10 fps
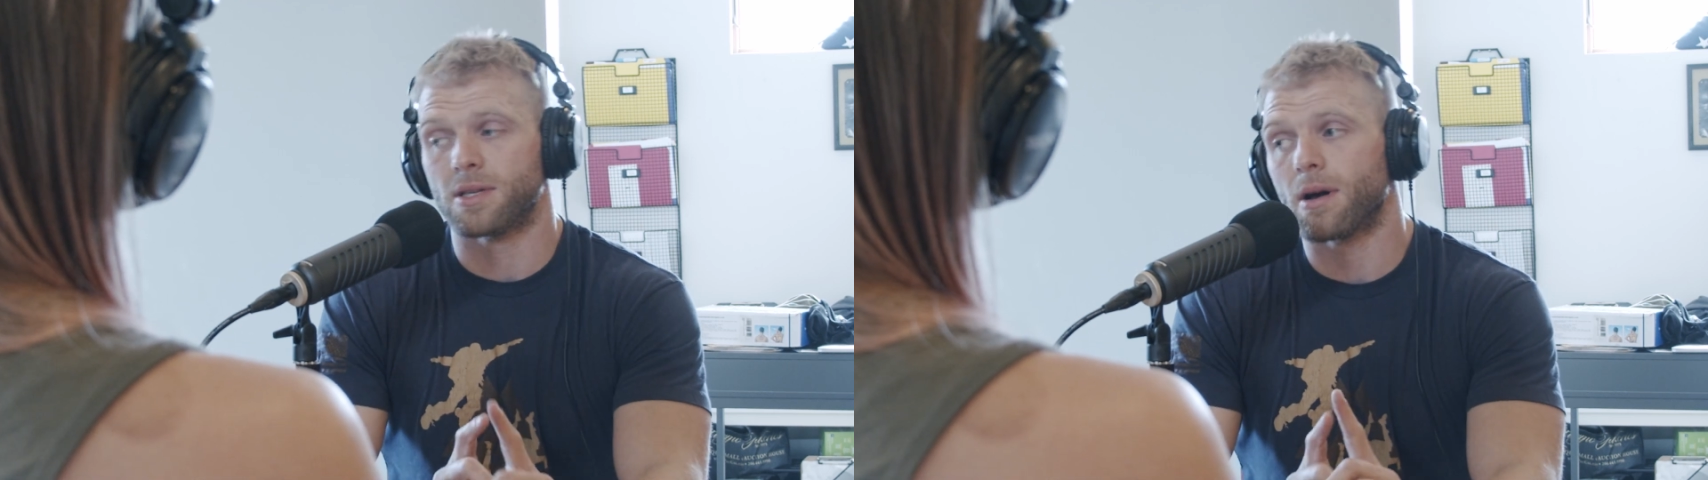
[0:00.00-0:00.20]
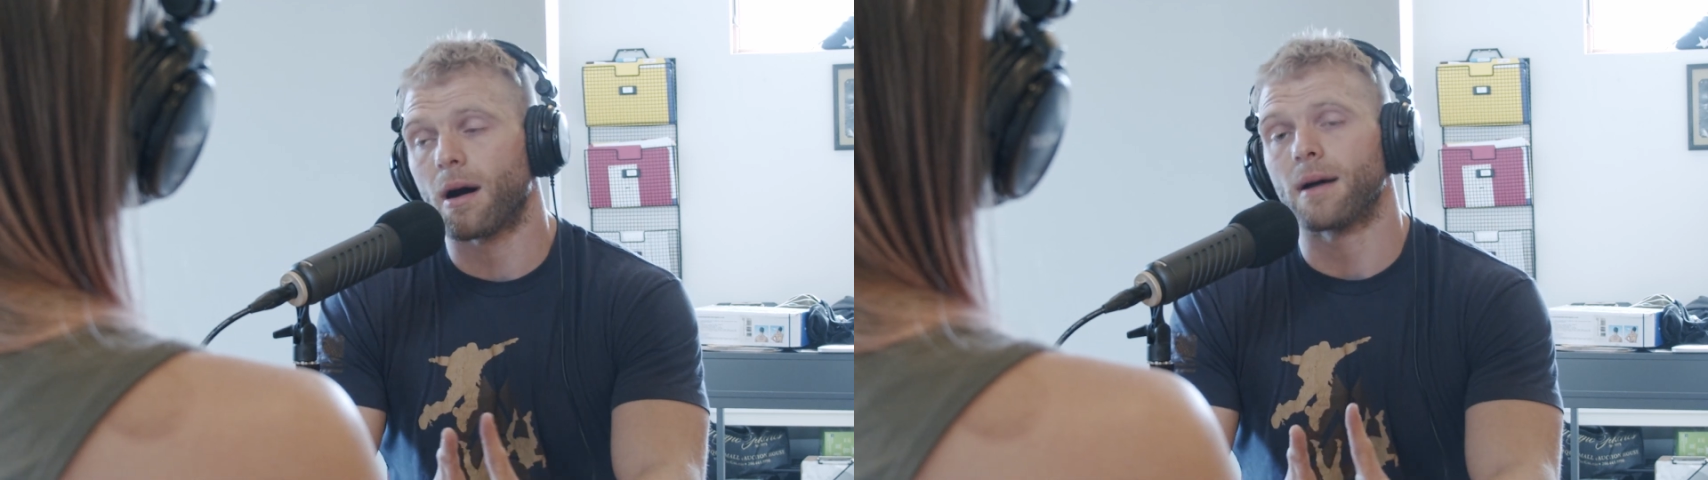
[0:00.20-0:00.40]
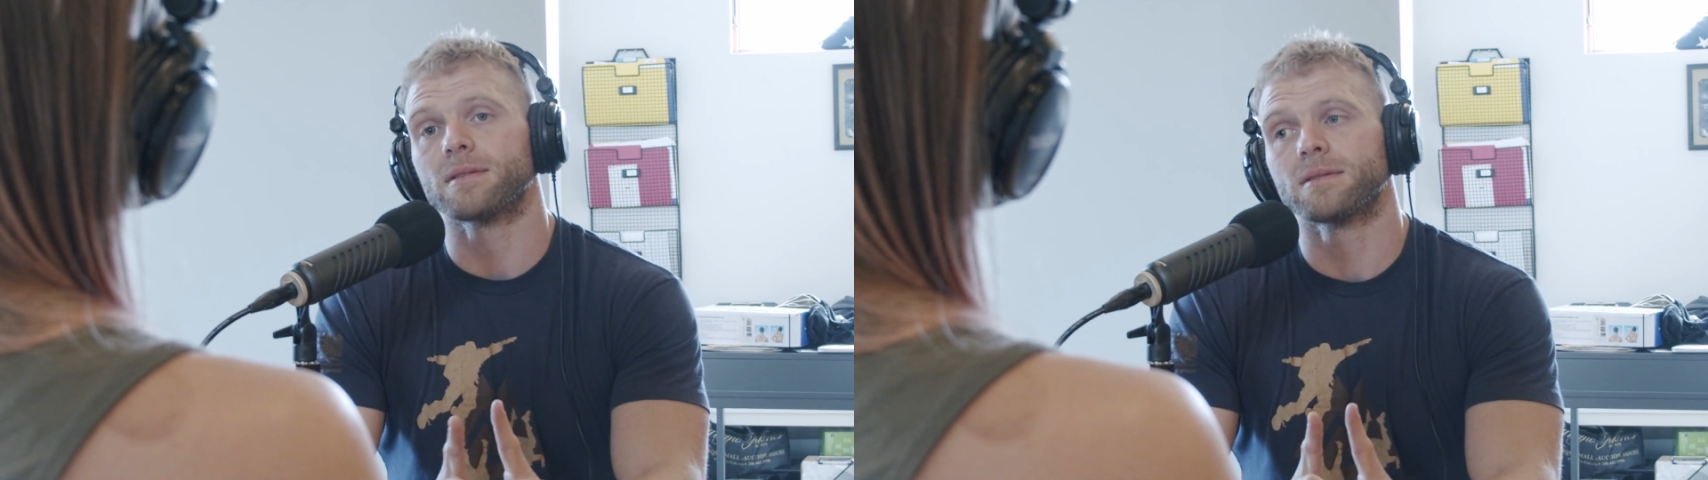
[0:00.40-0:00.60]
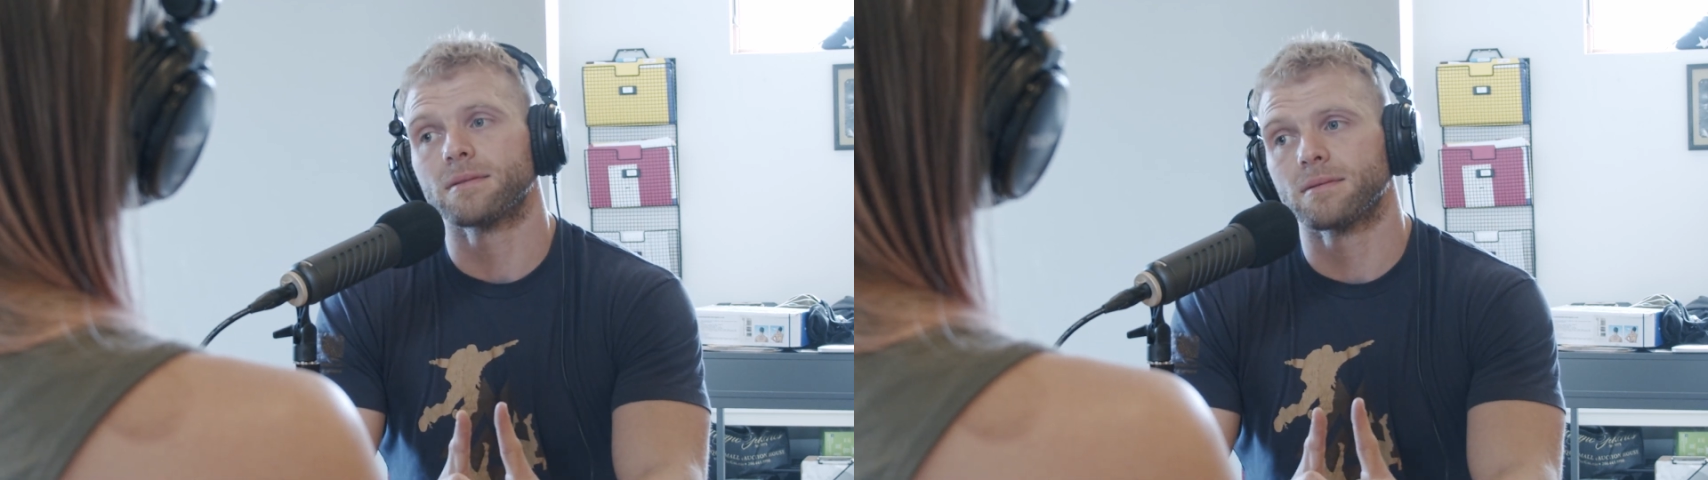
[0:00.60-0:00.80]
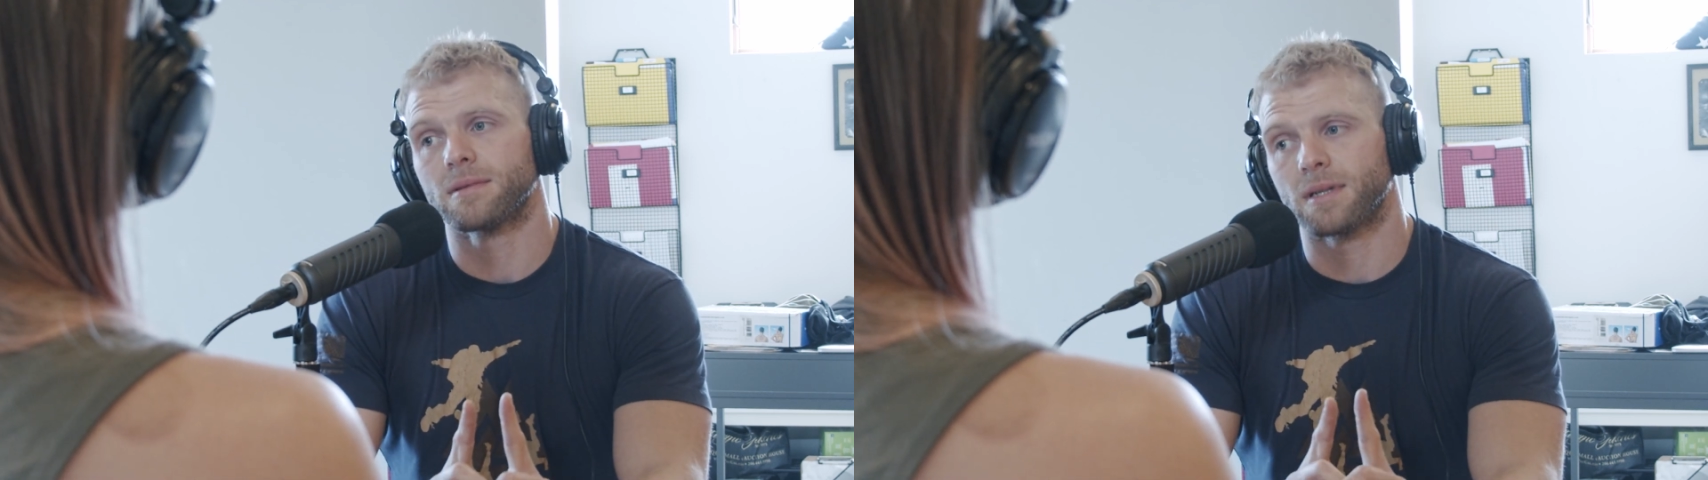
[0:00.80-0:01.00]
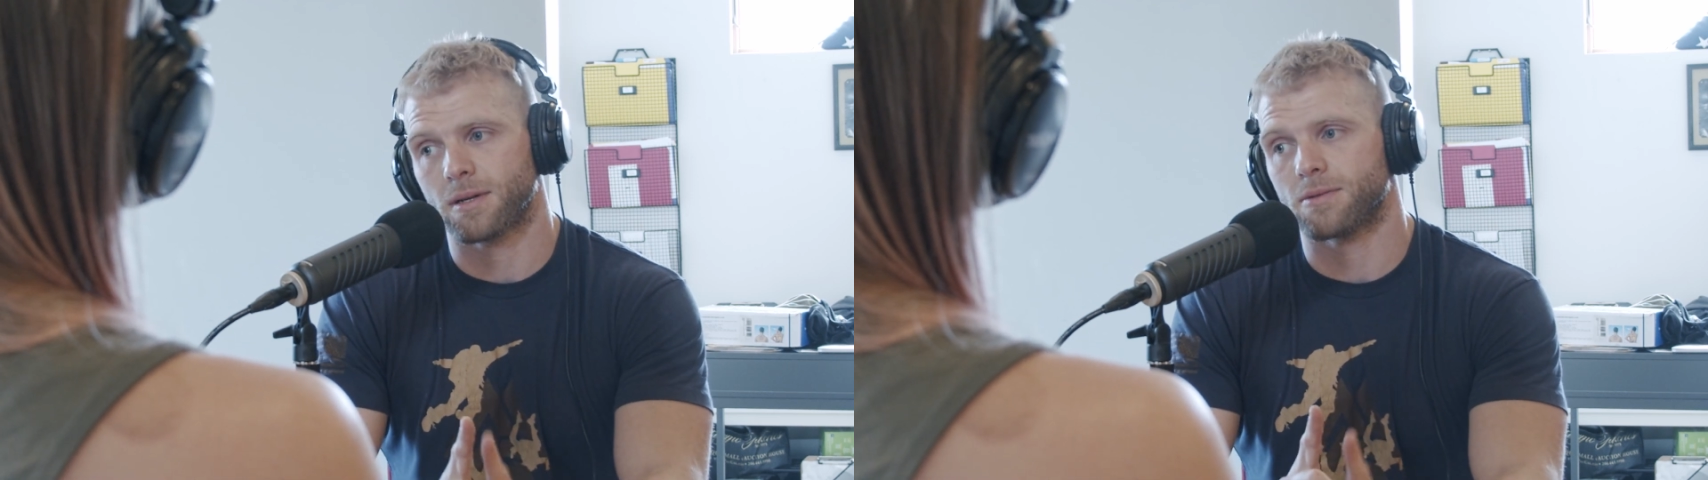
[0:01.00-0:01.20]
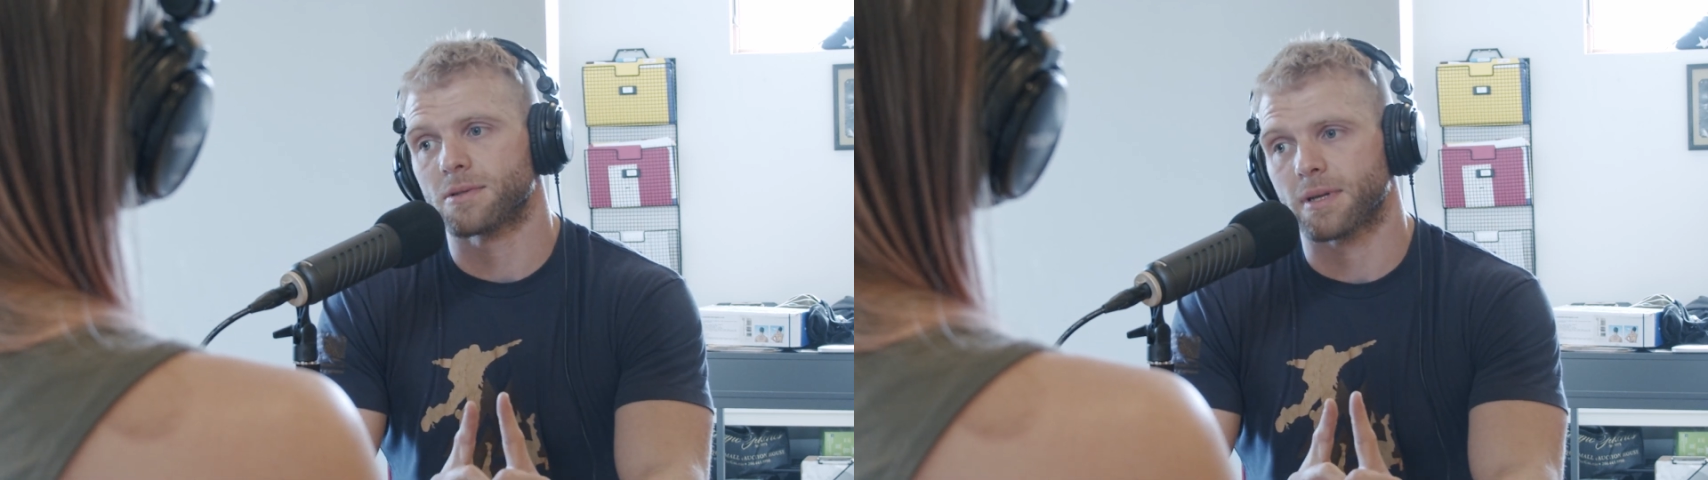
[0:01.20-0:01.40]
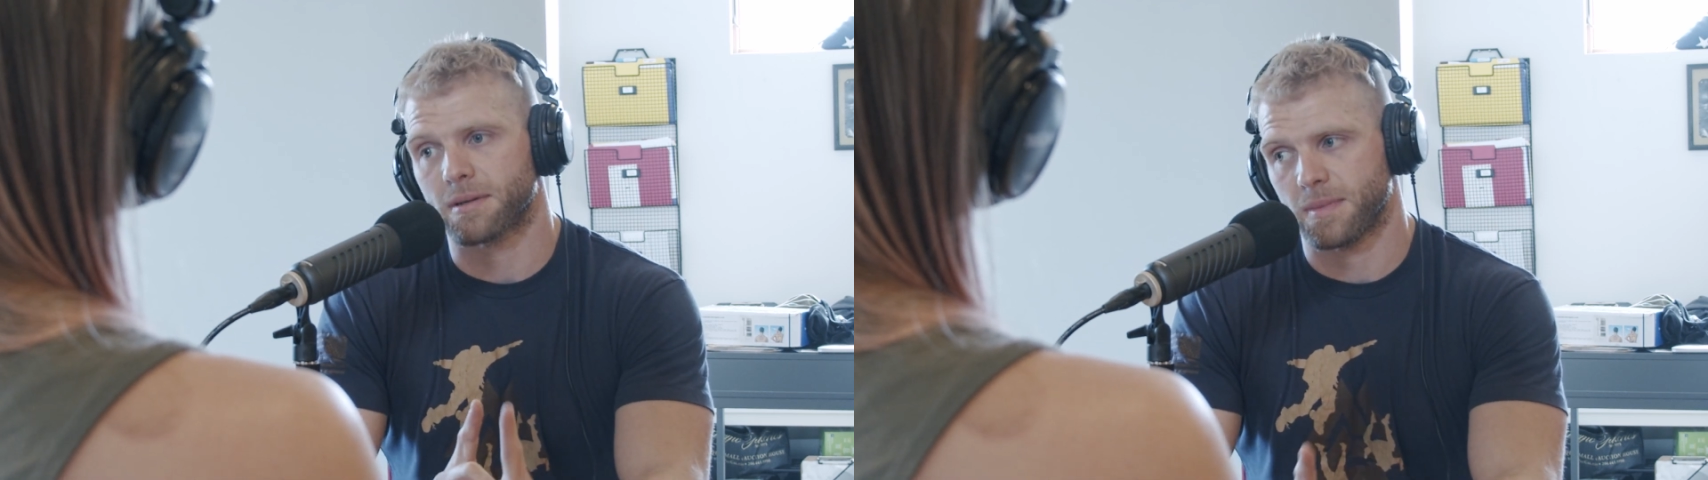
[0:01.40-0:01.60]
not a
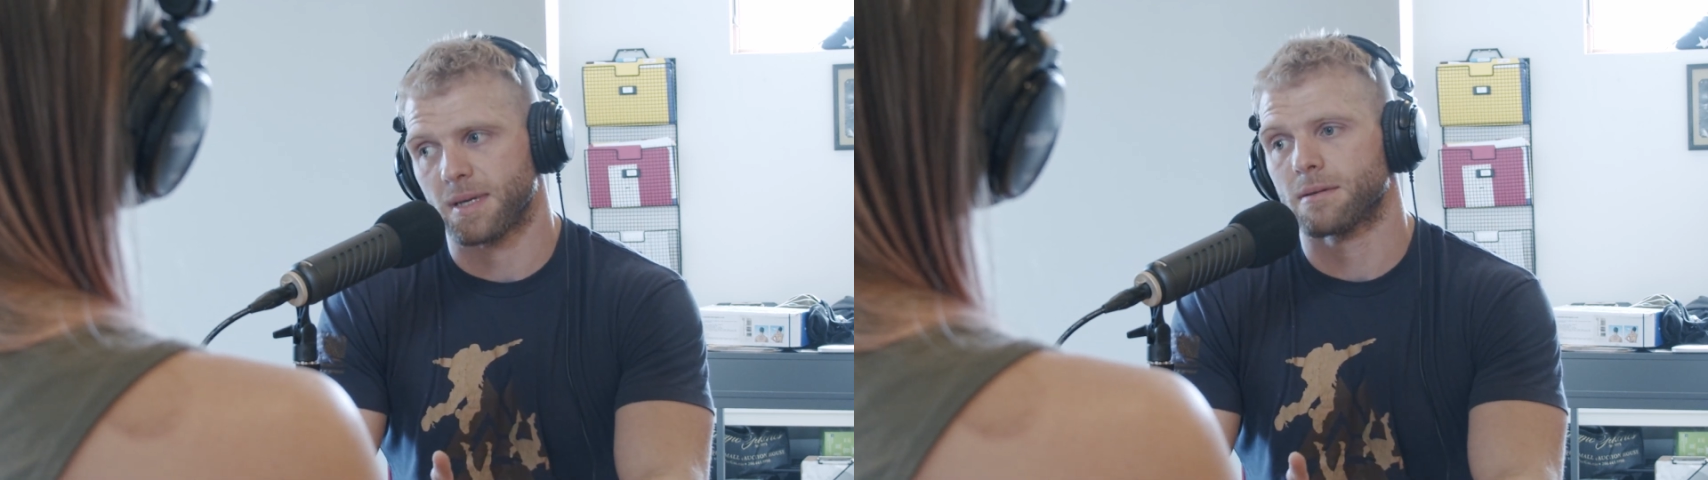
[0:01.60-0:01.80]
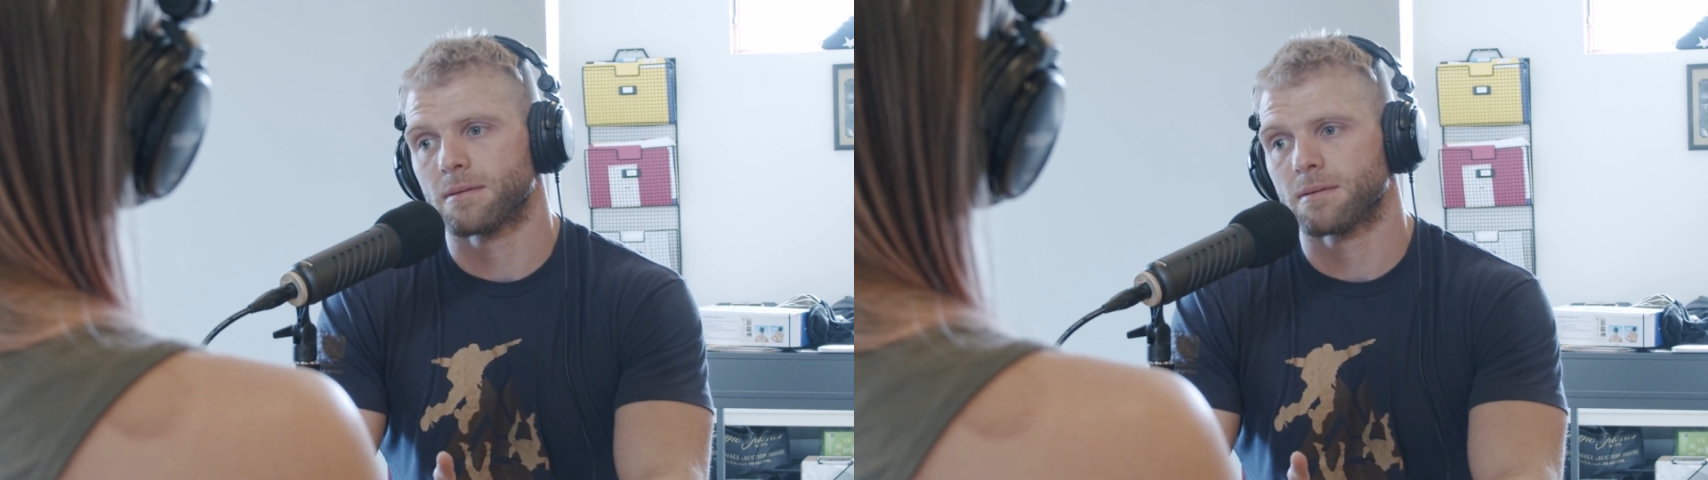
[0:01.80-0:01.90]
coach like me,